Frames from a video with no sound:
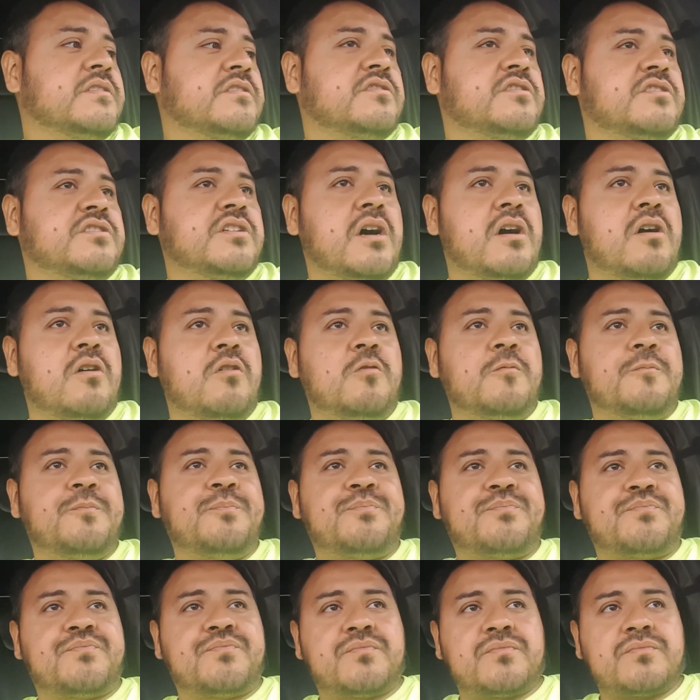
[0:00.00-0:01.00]
So
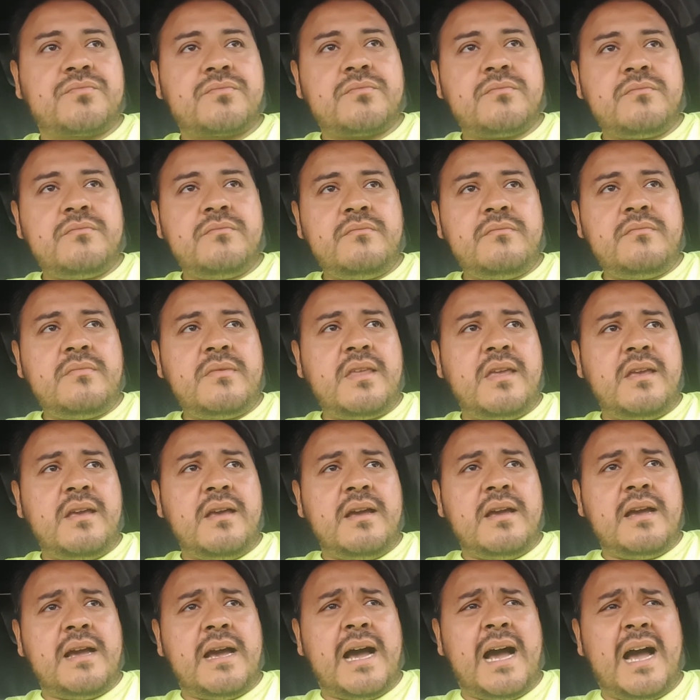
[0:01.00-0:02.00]

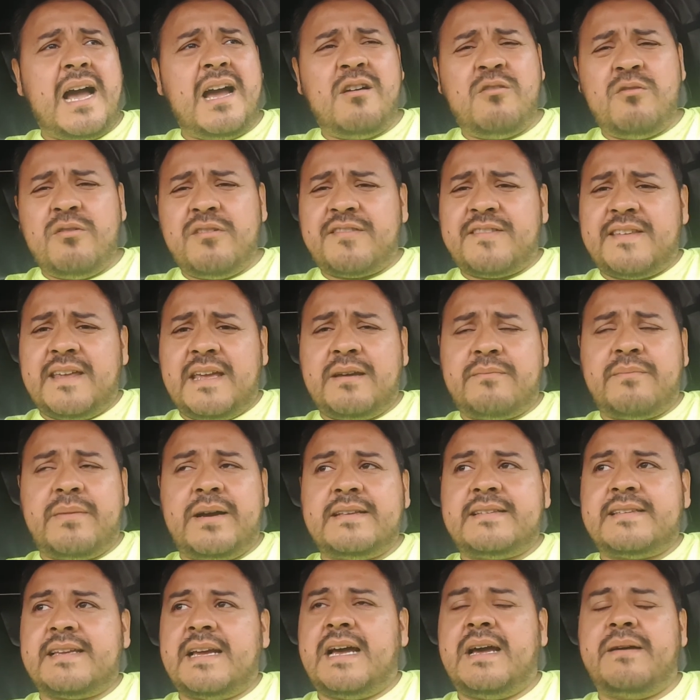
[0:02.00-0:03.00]
I always take
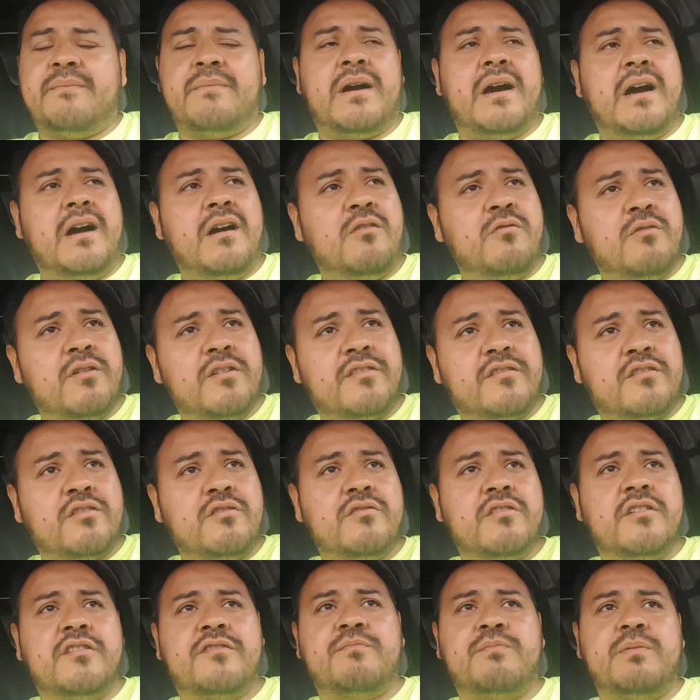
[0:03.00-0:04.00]
my time. I always
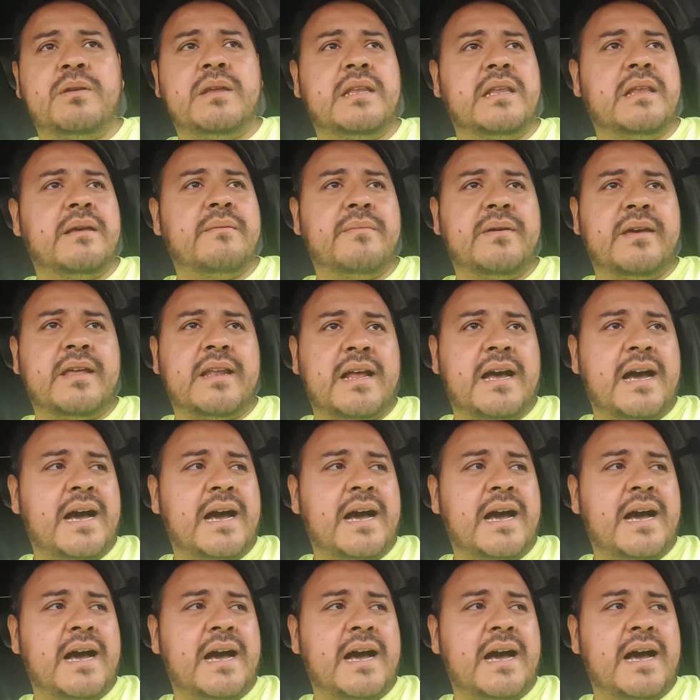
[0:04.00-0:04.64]
do the speed limit.